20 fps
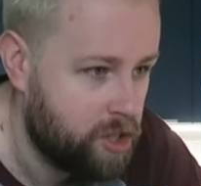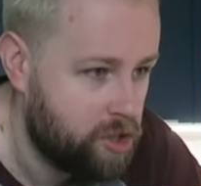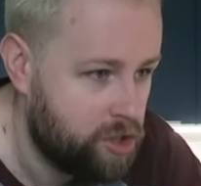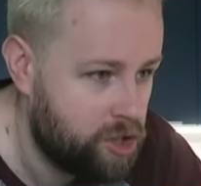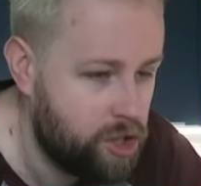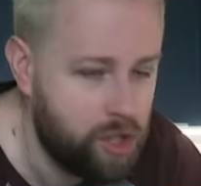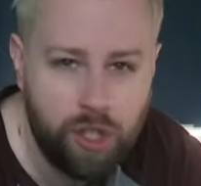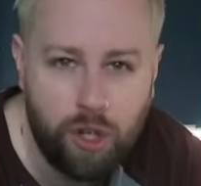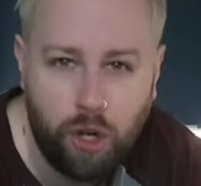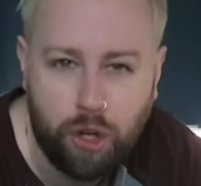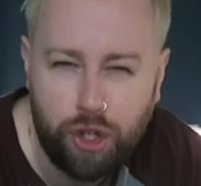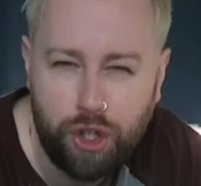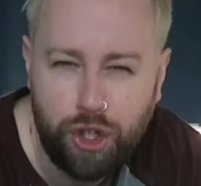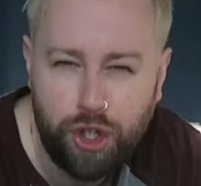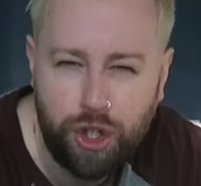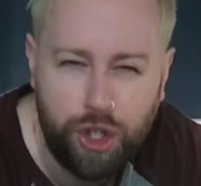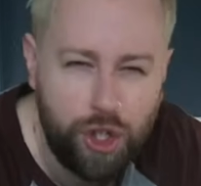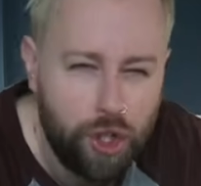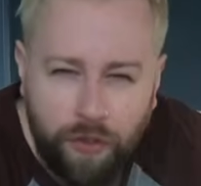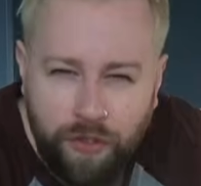just got
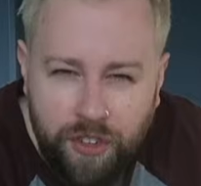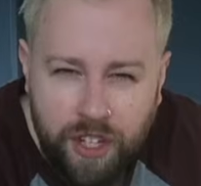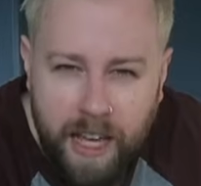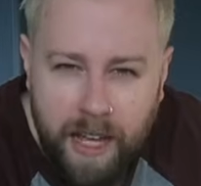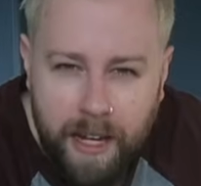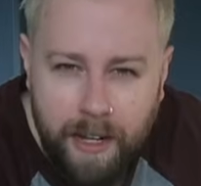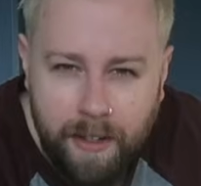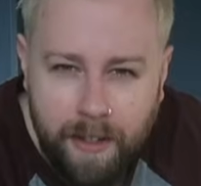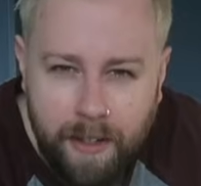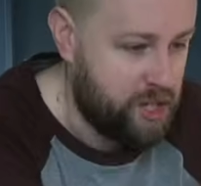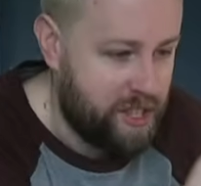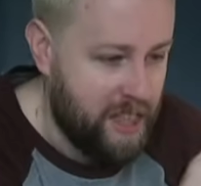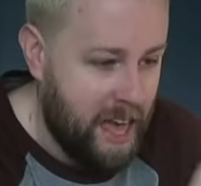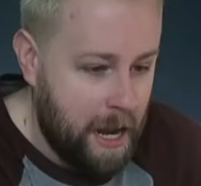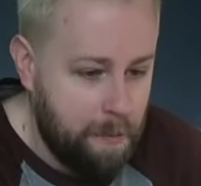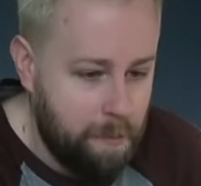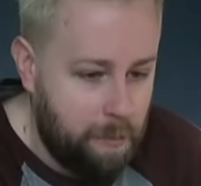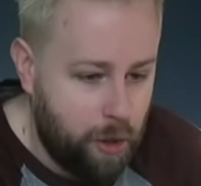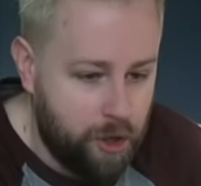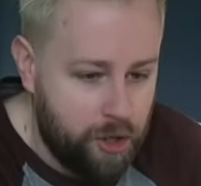shoved in, which
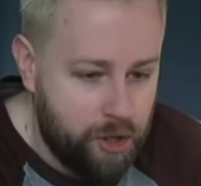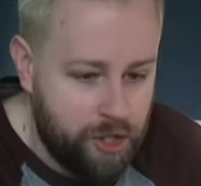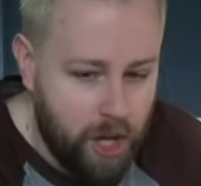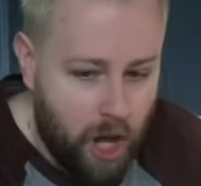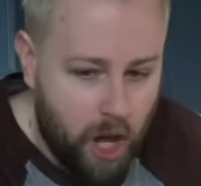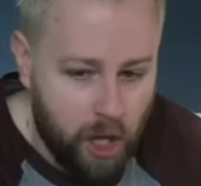then pushed